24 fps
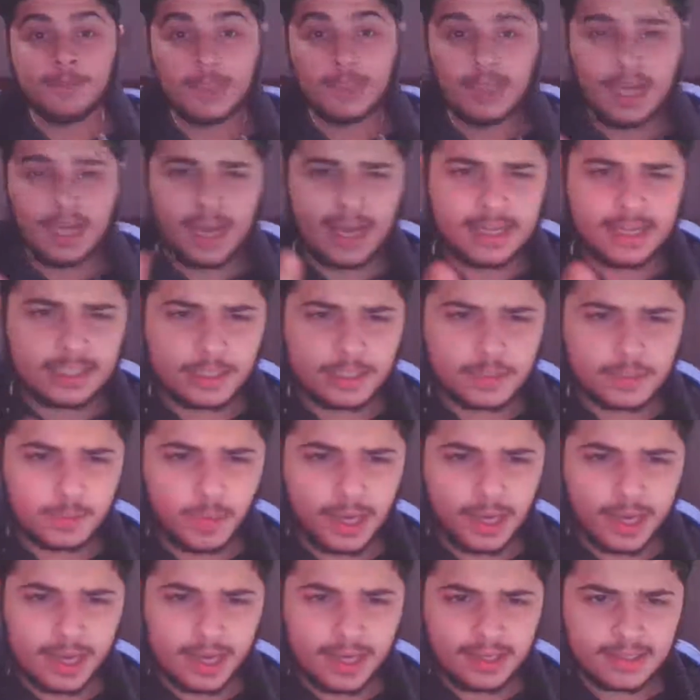He has his
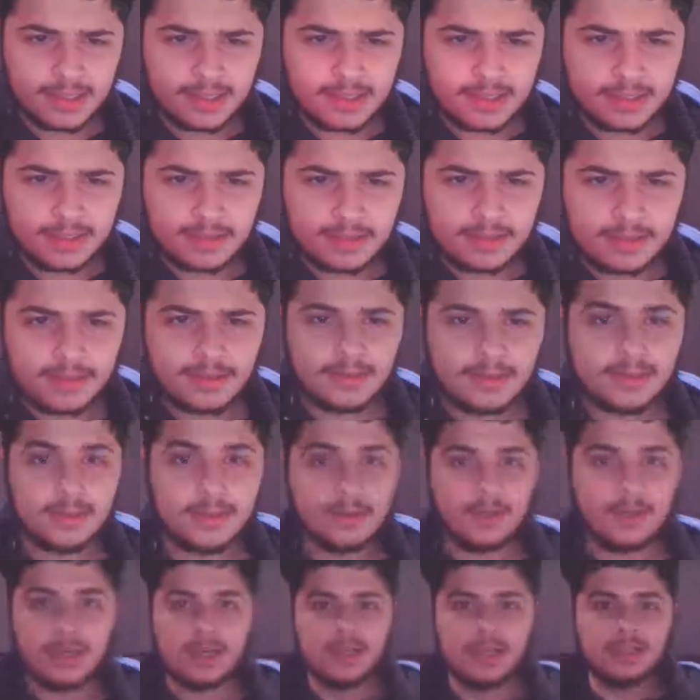ways.
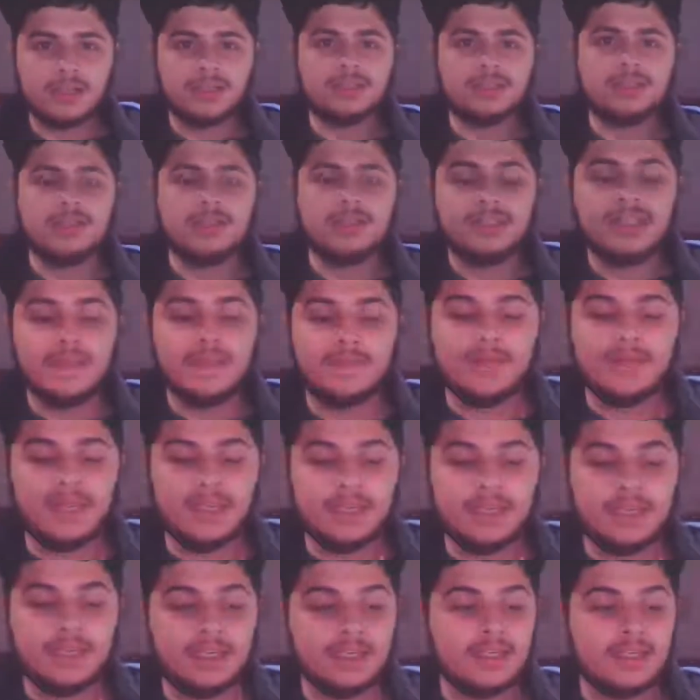So as
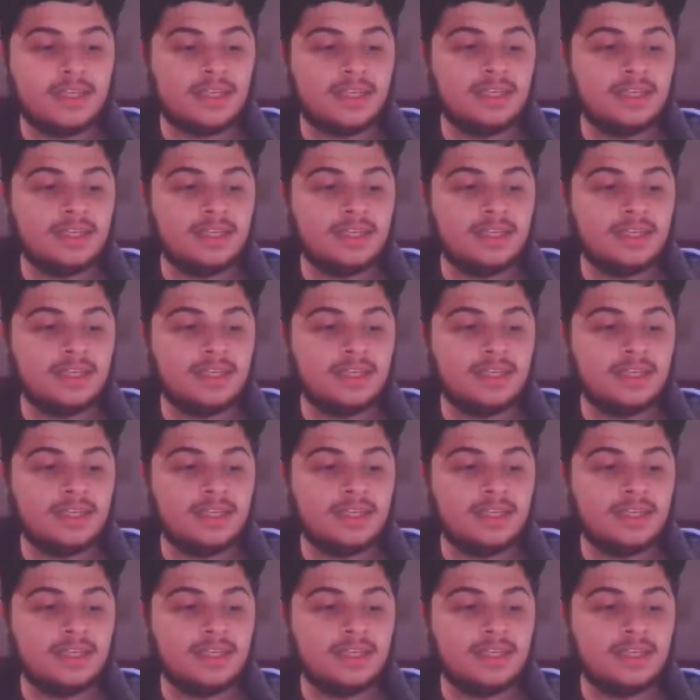evident,